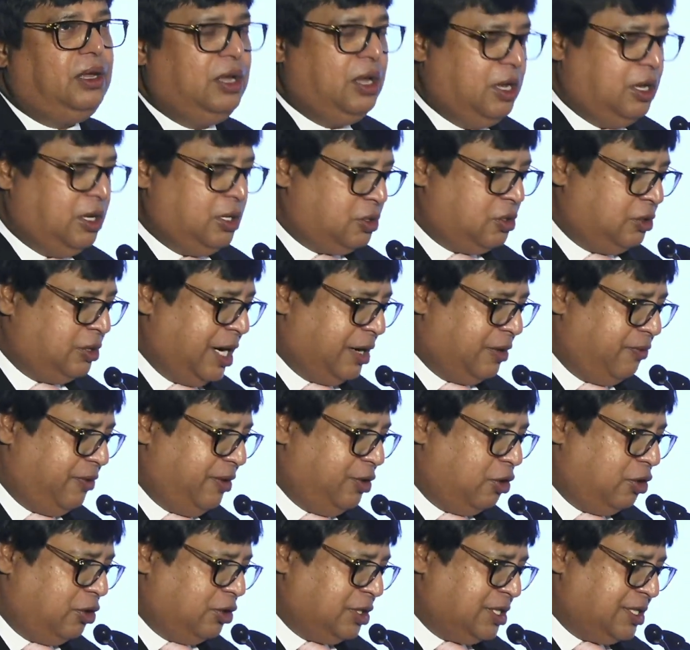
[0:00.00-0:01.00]
so that we
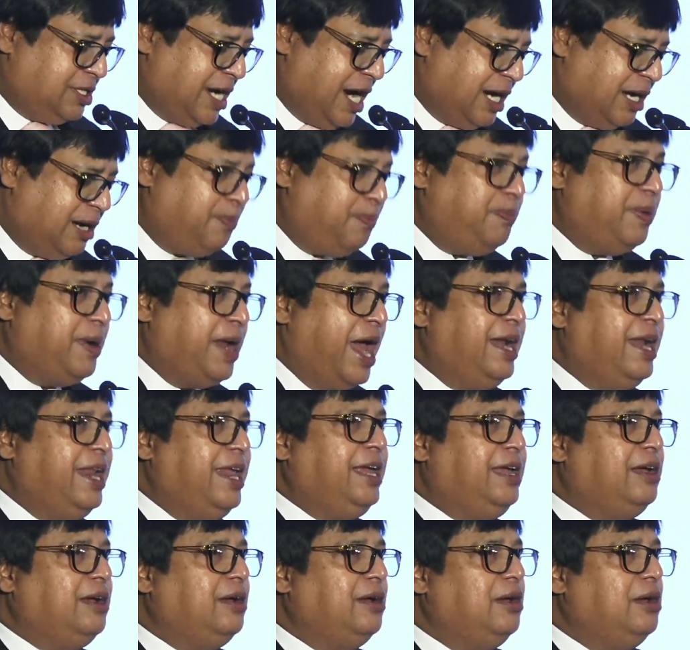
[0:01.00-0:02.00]
don't start
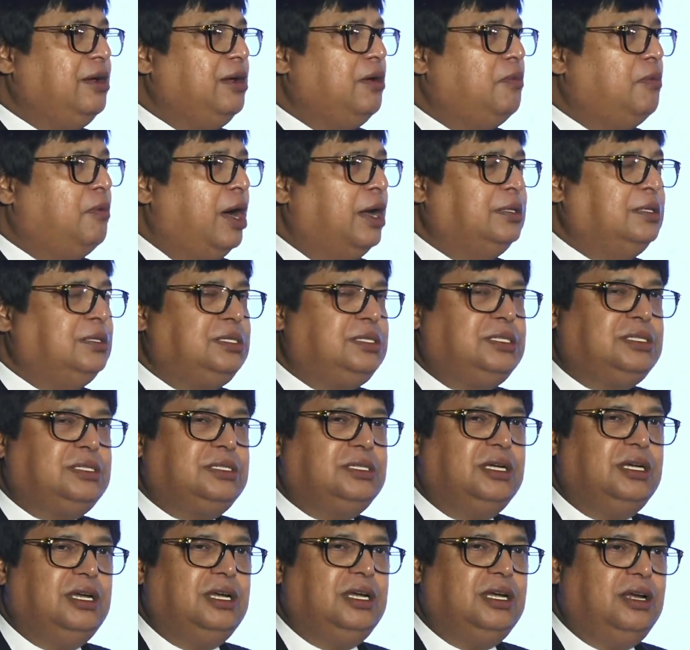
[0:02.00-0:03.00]
planning once